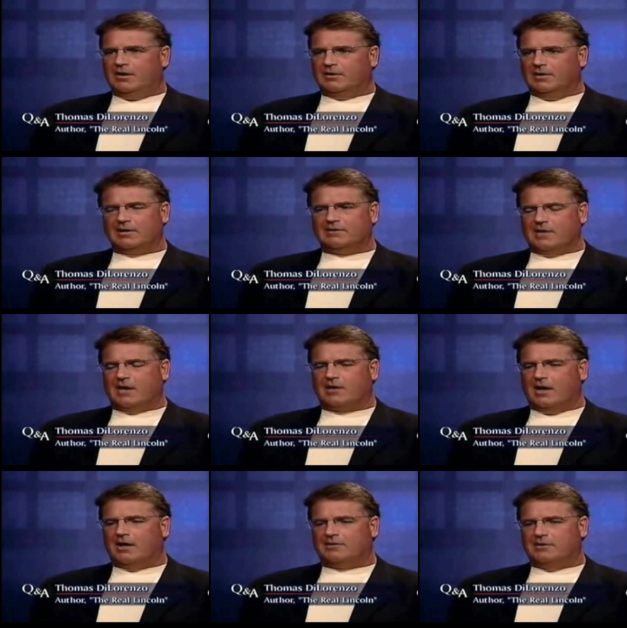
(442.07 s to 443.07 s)
And Lincoln's
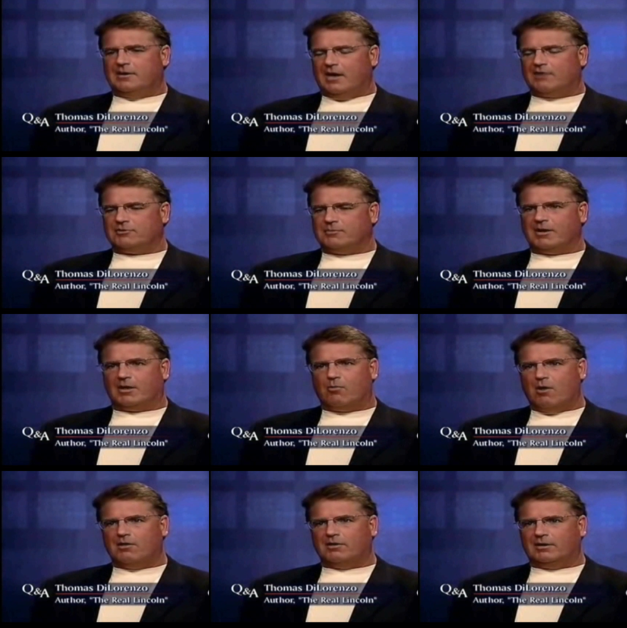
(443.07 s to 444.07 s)
idea actually about
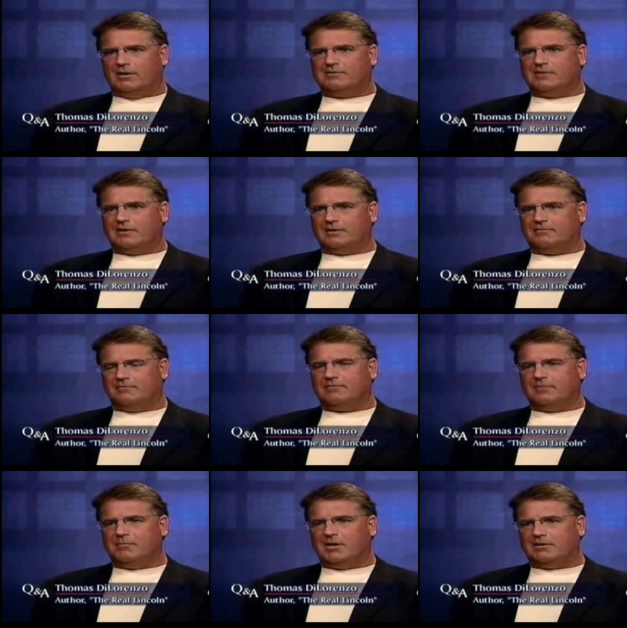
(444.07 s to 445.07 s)
equality, he said it
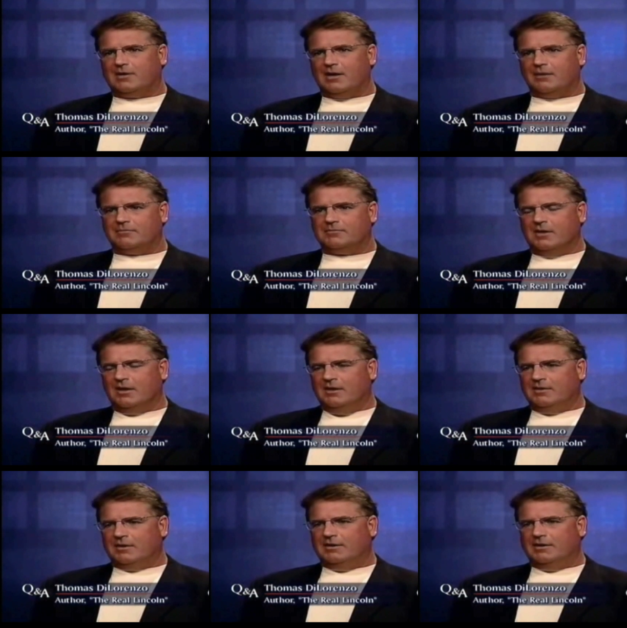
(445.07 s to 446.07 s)
many times,
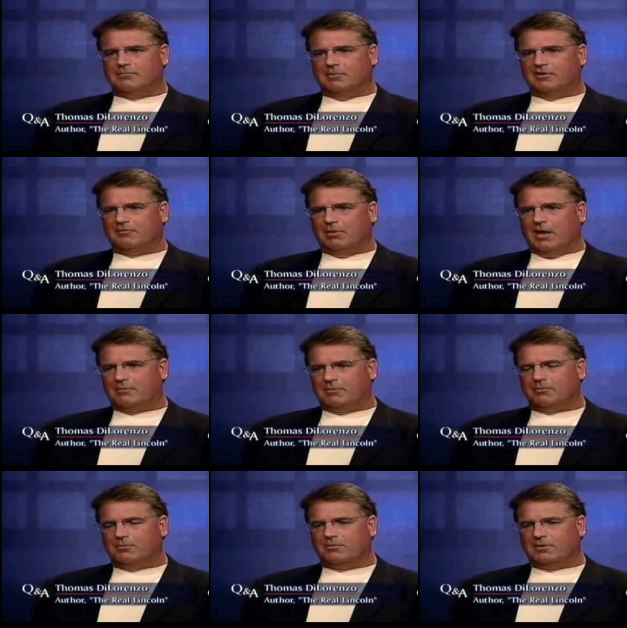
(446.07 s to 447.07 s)
that he didn't believe black
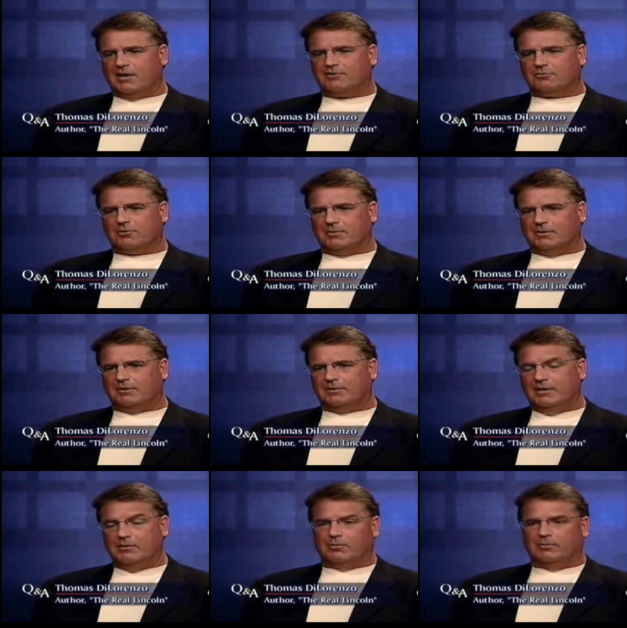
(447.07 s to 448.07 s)
people could actually
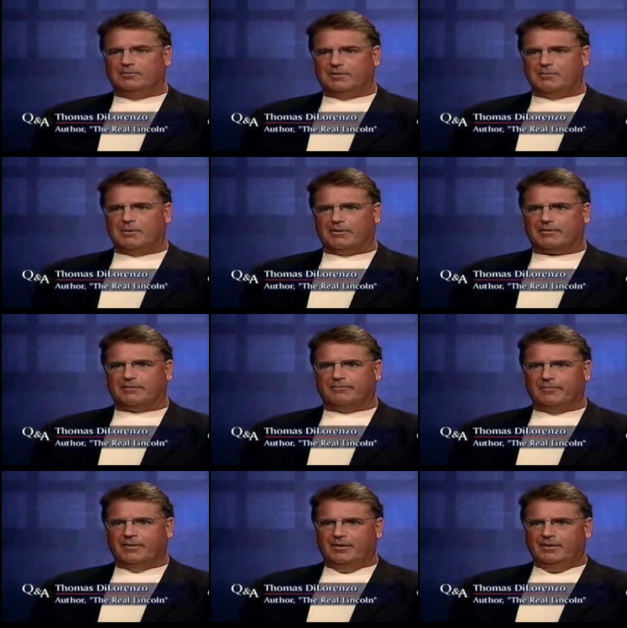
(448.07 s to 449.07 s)
be equal in
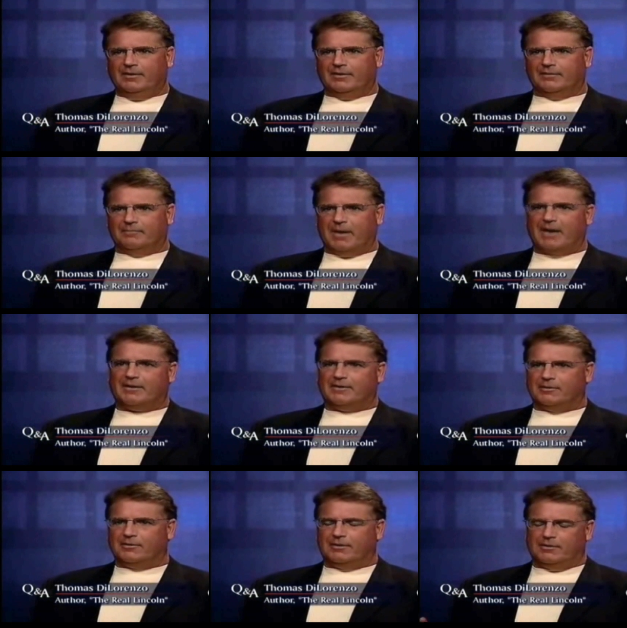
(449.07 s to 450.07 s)
America.
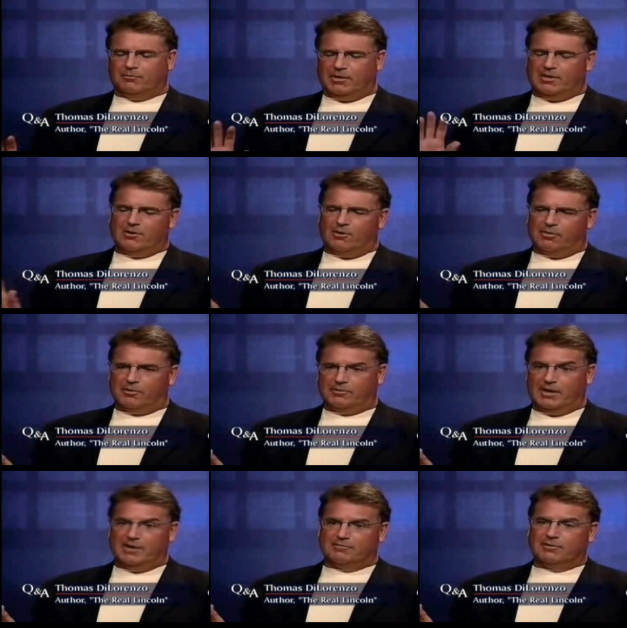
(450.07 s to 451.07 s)
Back in what he called
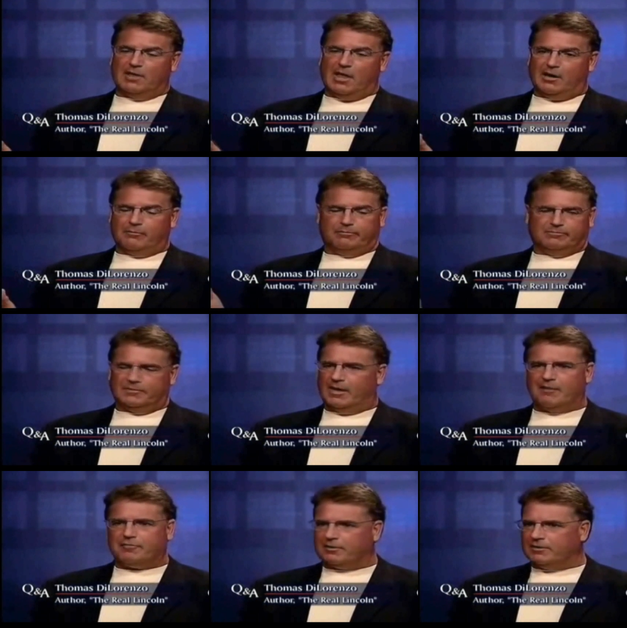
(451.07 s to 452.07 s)
their native clime,
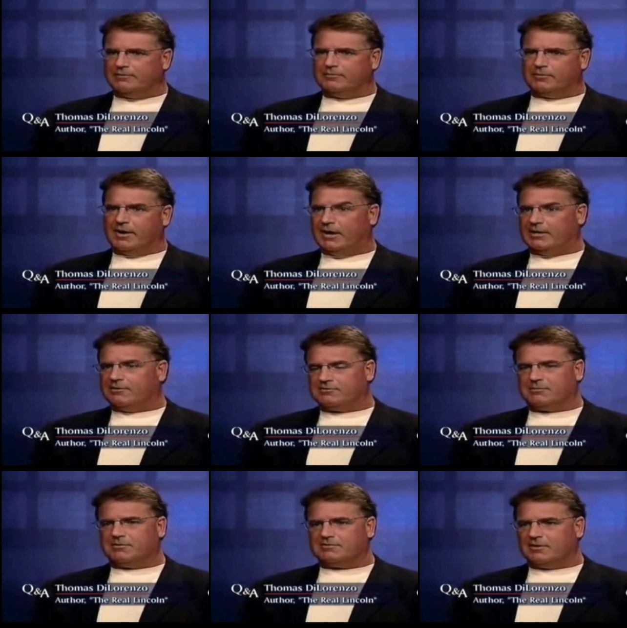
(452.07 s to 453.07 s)
Africa or Haiti
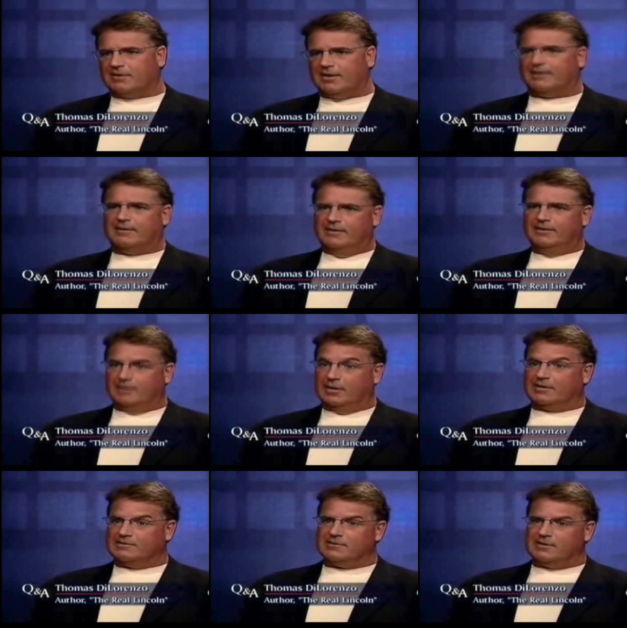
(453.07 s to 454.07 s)
or someplace like that,
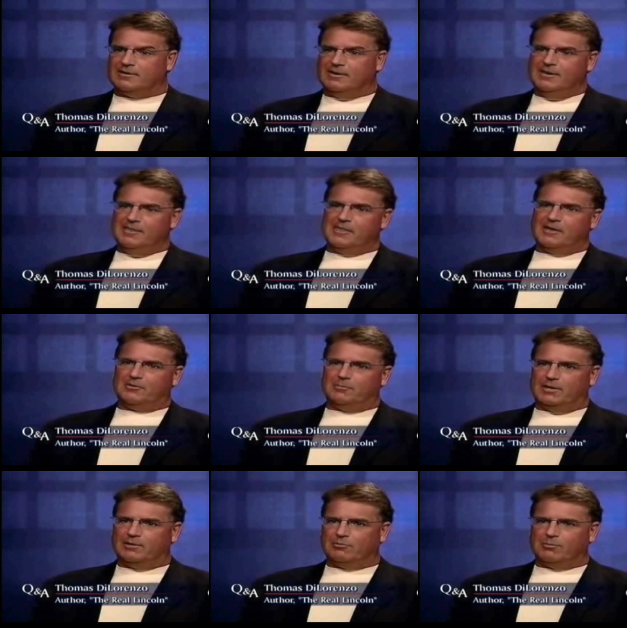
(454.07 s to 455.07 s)
Lincoln said they
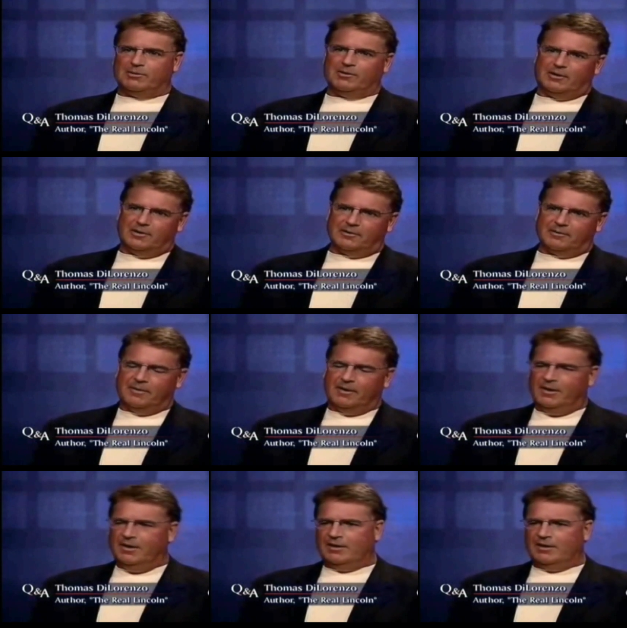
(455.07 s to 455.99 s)
could be equal but not here.